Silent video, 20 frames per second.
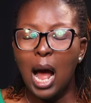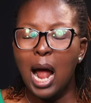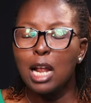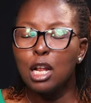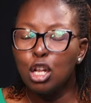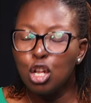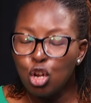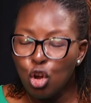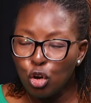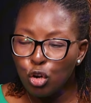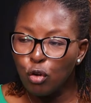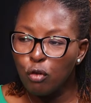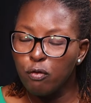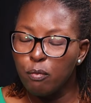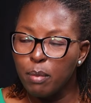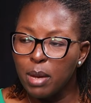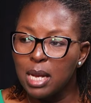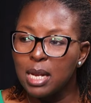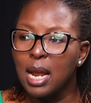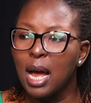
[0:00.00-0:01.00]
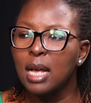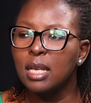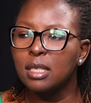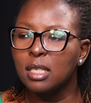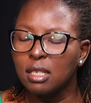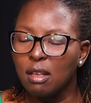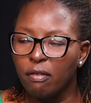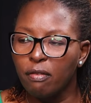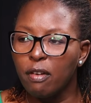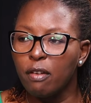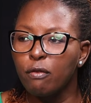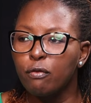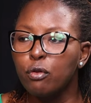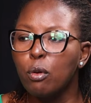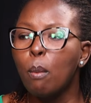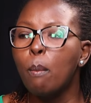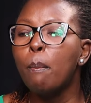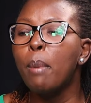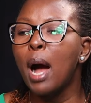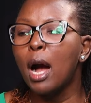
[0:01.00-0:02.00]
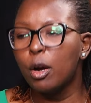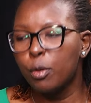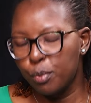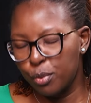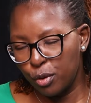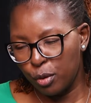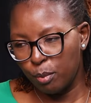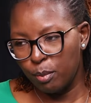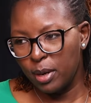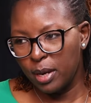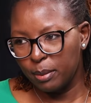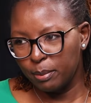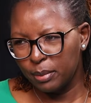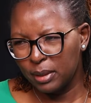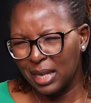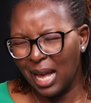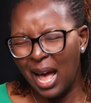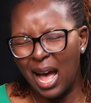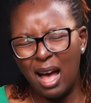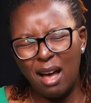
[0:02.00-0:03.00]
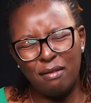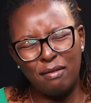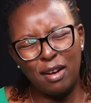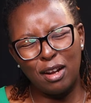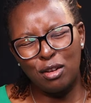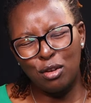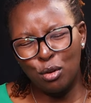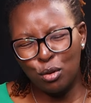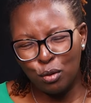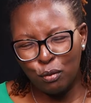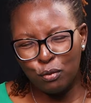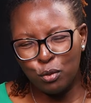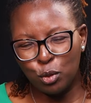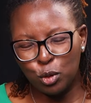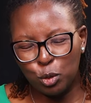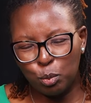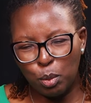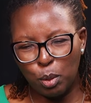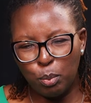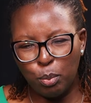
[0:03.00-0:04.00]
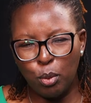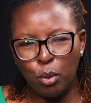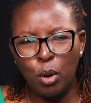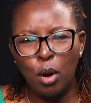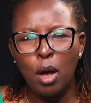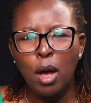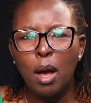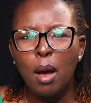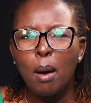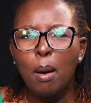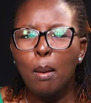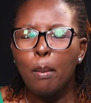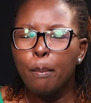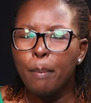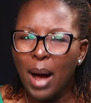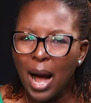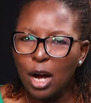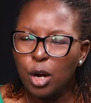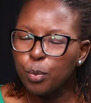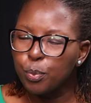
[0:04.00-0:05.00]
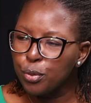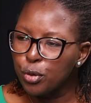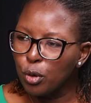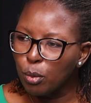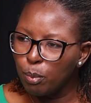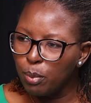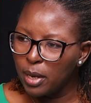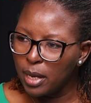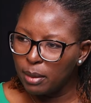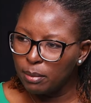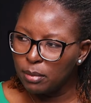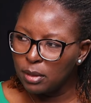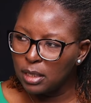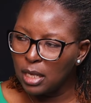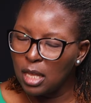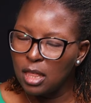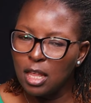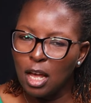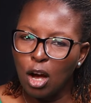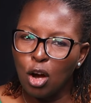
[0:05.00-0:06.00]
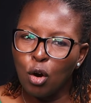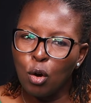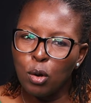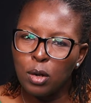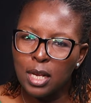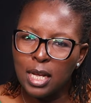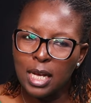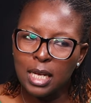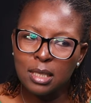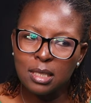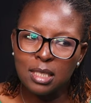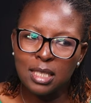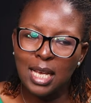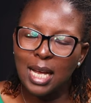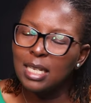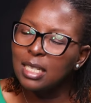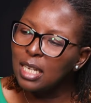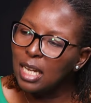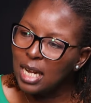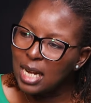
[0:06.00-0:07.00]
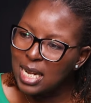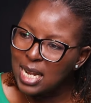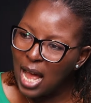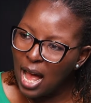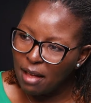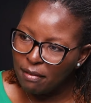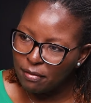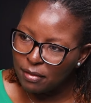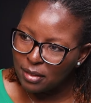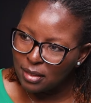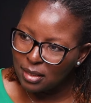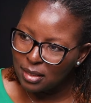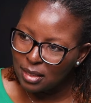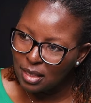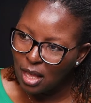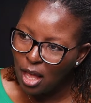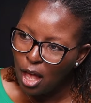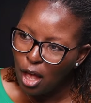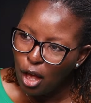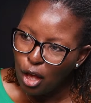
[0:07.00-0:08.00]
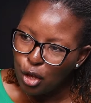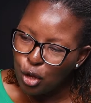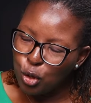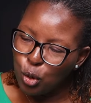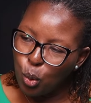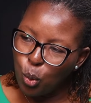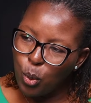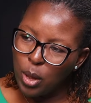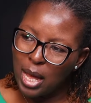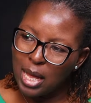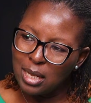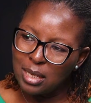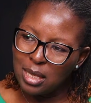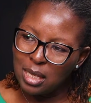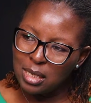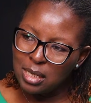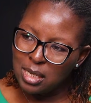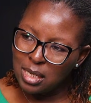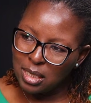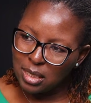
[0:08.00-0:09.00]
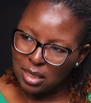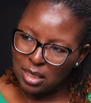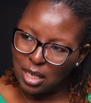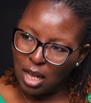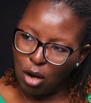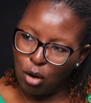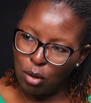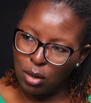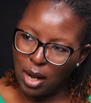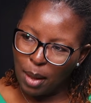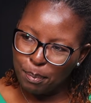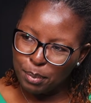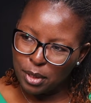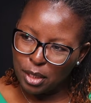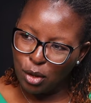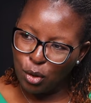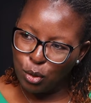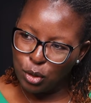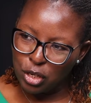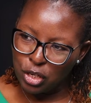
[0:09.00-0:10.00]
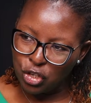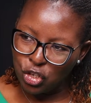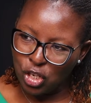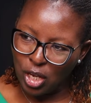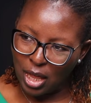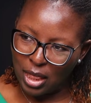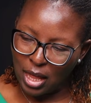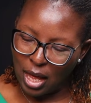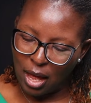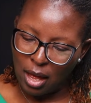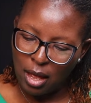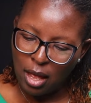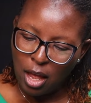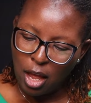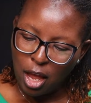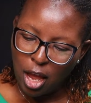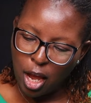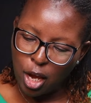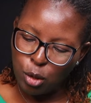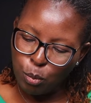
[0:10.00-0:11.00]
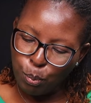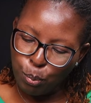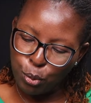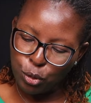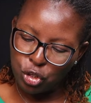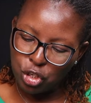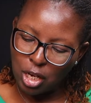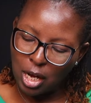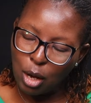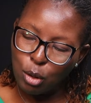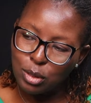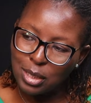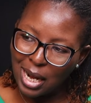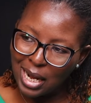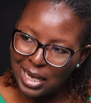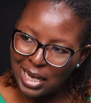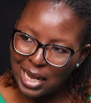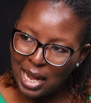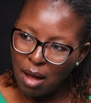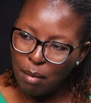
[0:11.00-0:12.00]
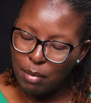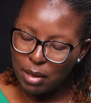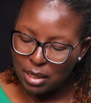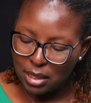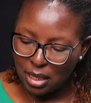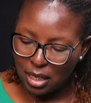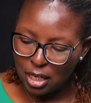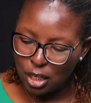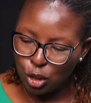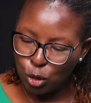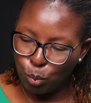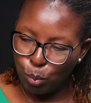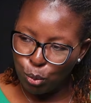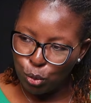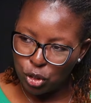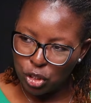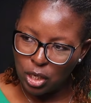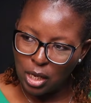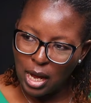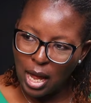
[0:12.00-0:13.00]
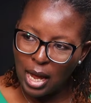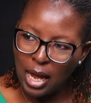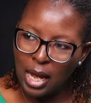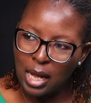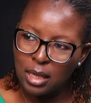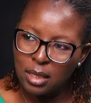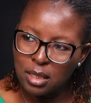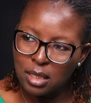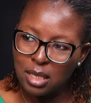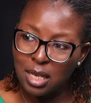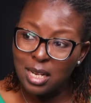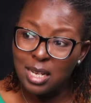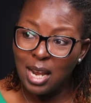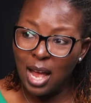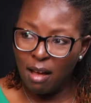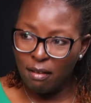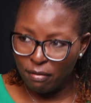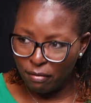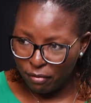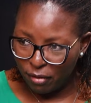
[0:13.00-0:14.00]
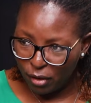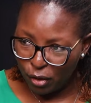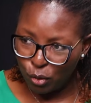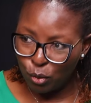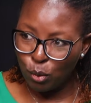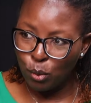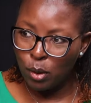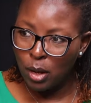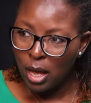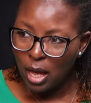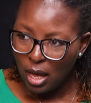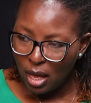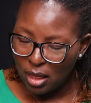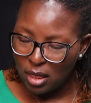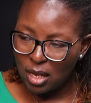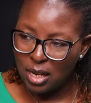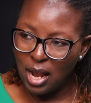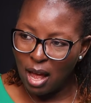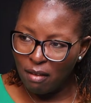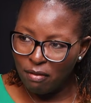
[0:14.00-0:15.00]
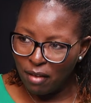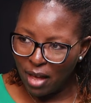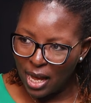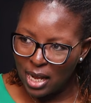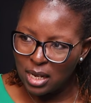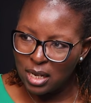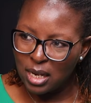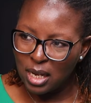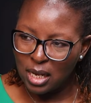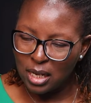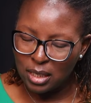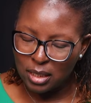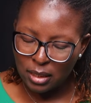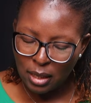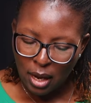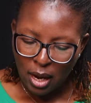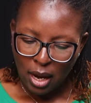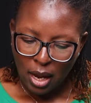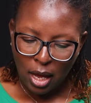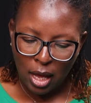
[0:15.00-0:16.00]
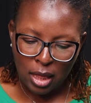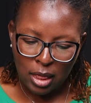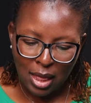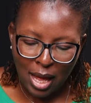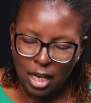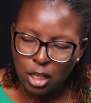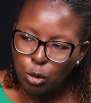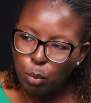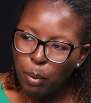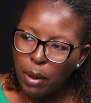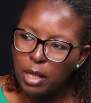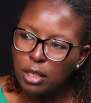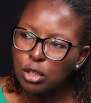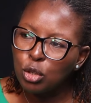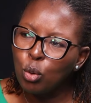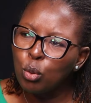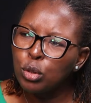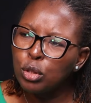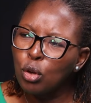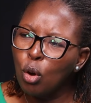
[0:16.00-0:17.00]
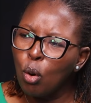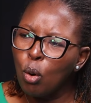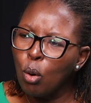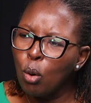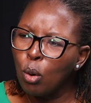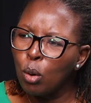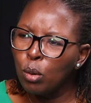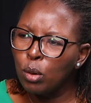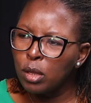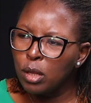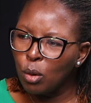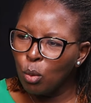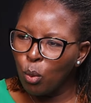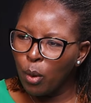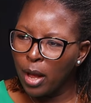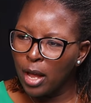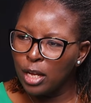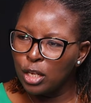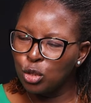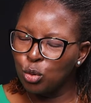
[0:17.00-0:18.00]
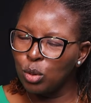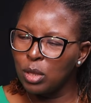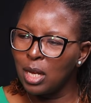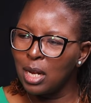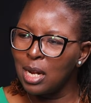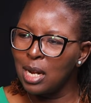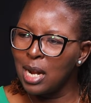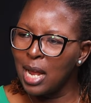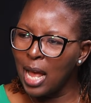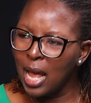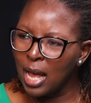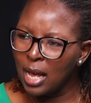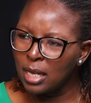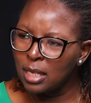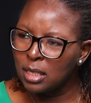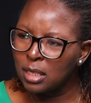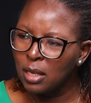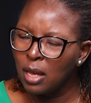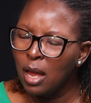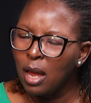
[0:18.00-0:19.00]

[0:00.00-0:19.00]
A lot of men are suffering from back problems. I have a lot of those people. Back problems, and they're calling it sciatic nerves, you know, where the discs are collapsing on each other and pushing out a ligament that is pushing against the nerve, you know, the nerve endings. And that pain goes all the way to the legs.